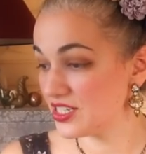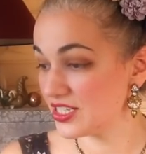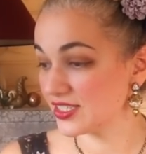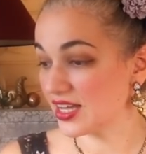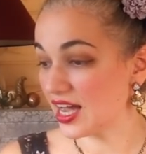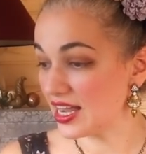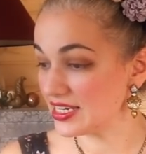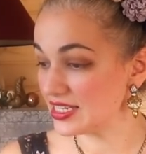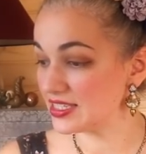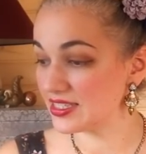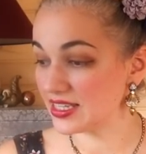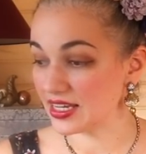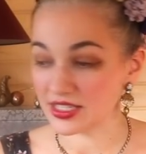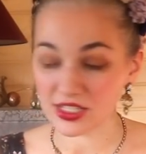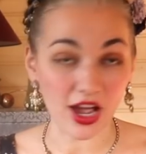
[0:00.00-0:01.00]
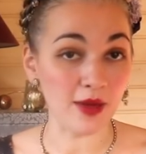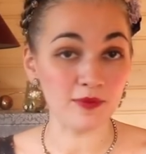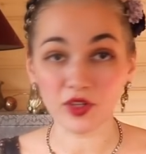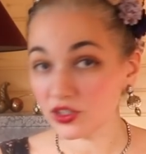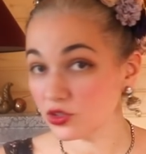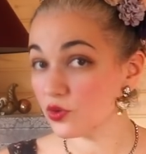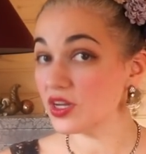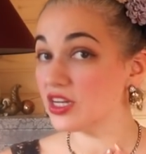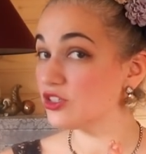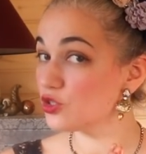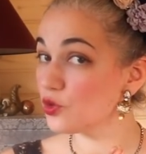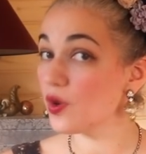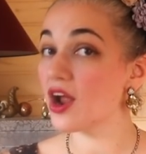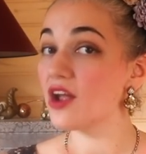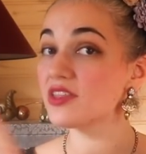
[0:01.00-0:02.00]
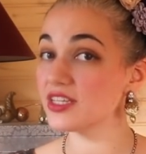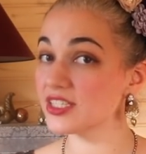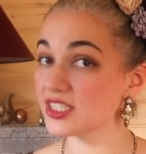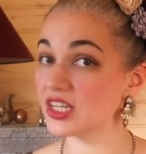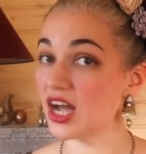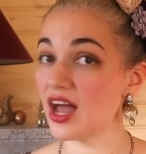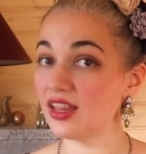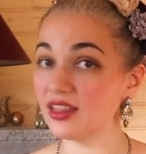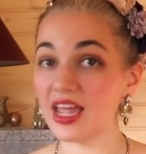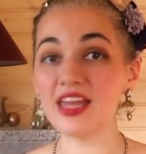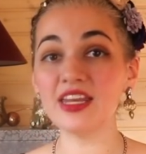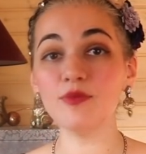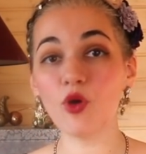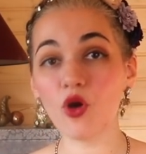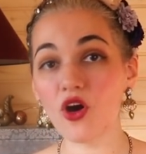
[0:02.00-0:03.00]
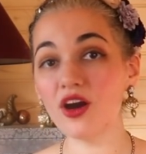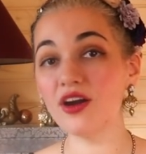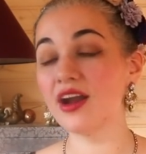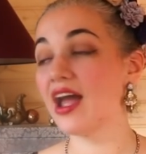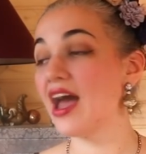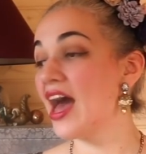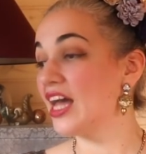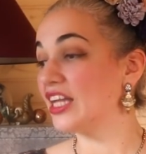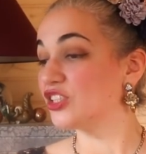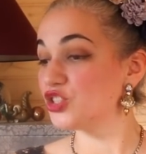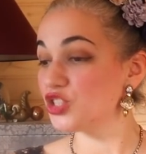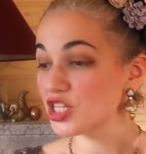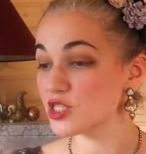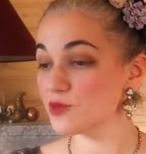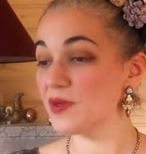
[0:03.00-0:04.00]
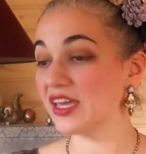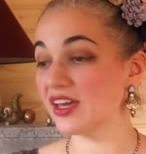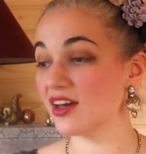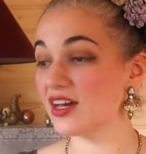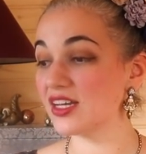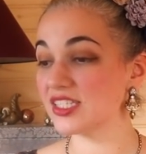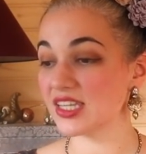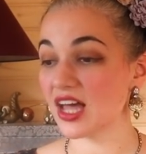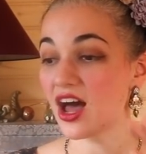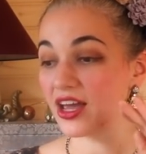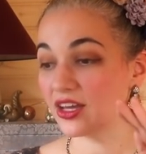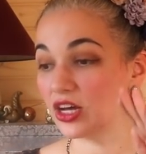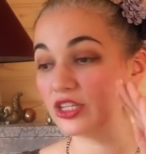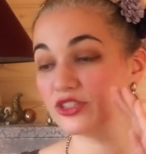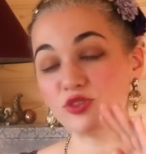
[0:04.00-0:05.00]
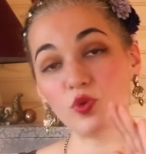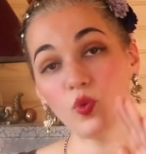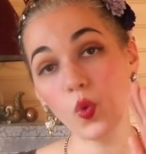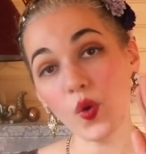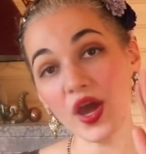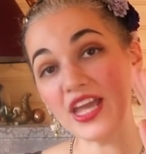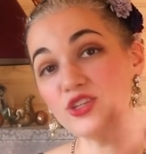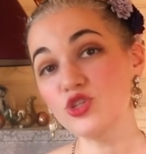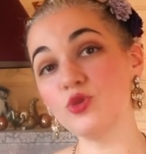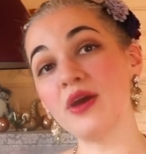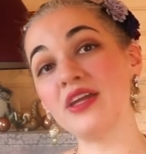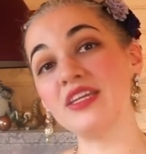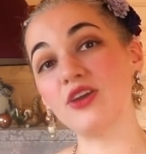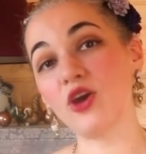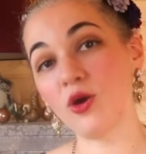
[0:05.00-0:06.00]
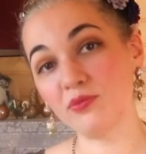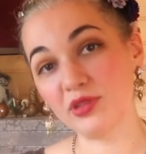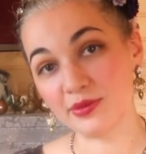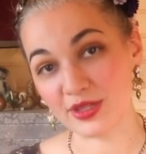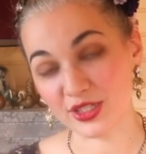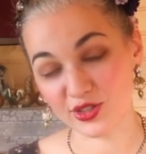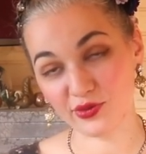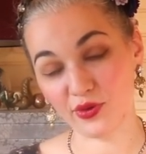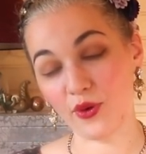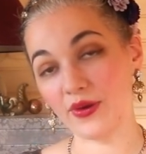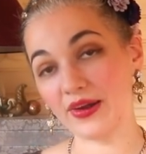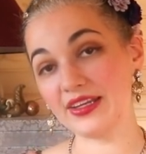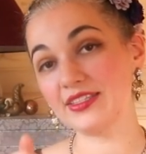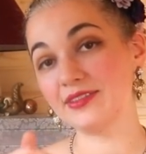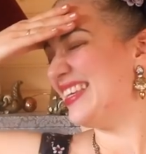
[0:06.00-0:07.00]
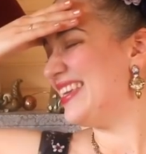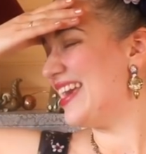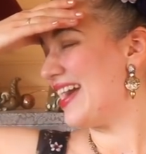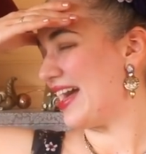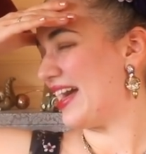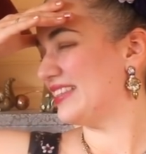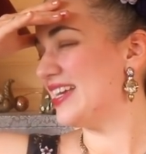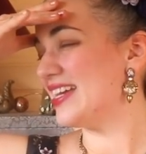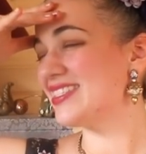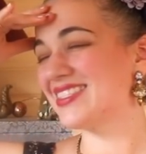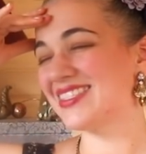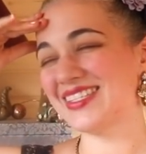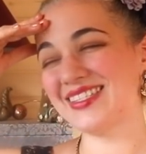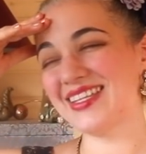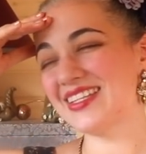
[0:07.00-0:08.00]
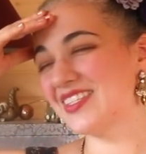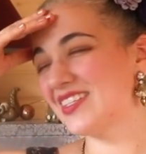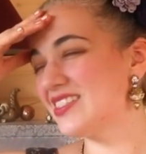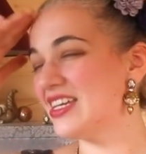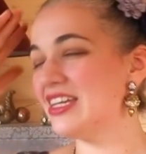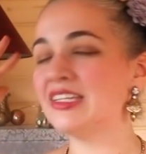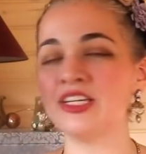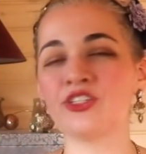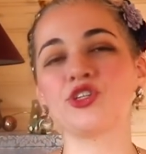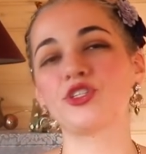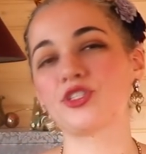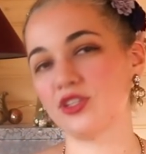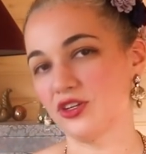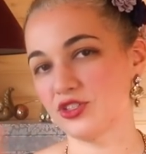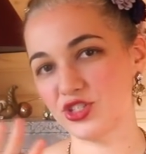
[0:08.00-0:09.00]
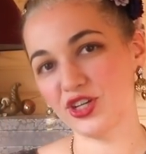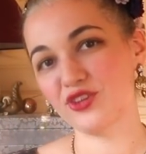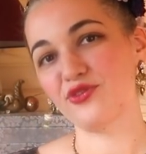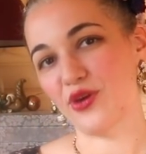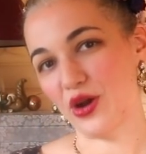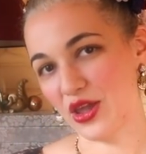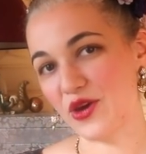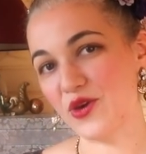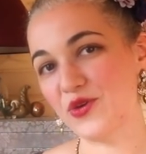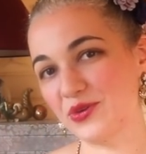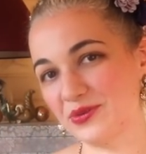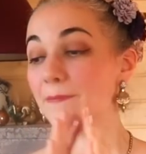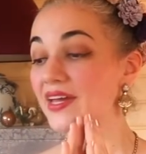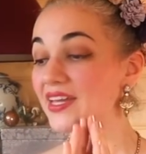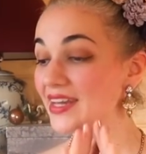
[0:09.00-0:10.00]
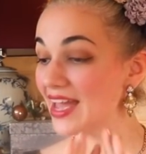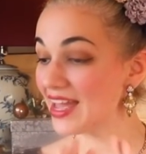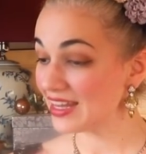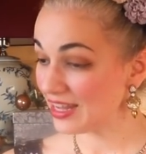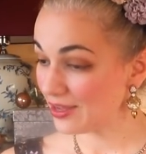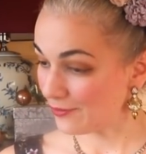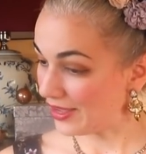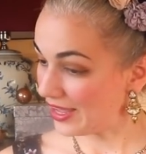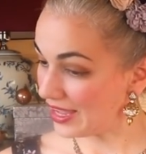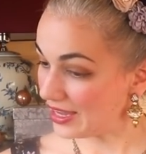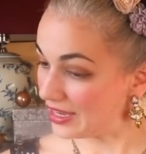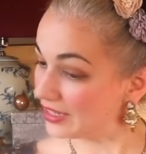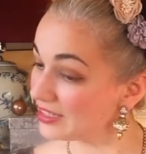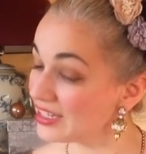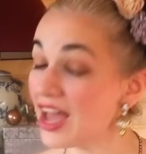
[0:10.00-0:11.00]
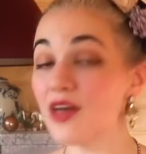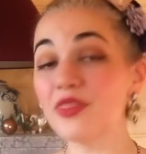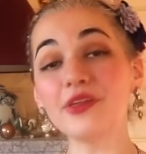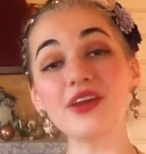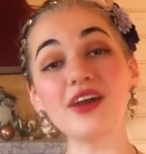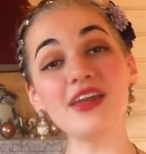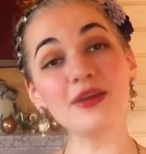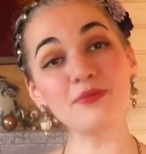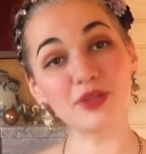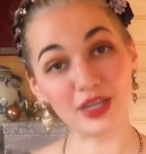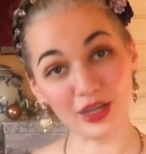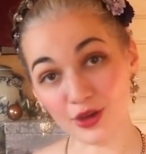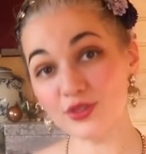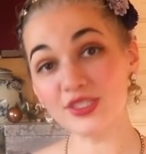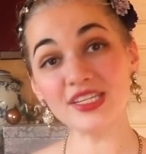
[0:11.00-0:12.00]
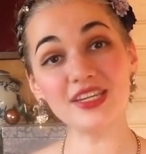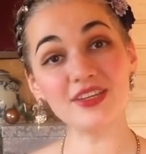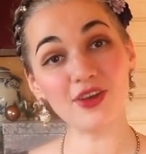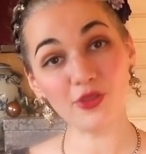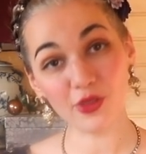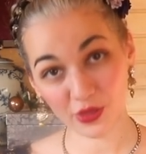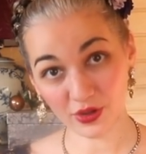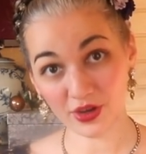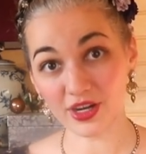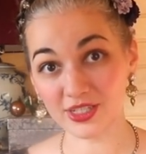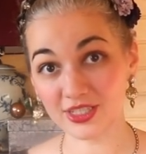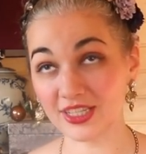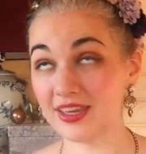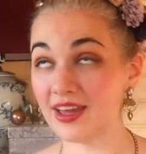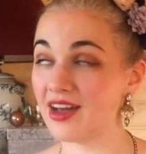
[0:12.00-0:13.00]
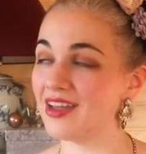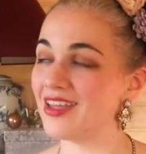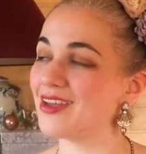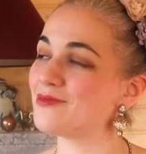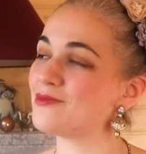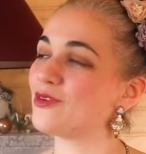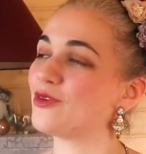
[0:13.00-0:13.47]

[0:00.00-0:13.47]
decided that I'm not going to wear this style anymore just because I got way too many compliments for it. Yeah, that's that's a teenager's logic for you. But anyway, now that I am closing in on 30, I am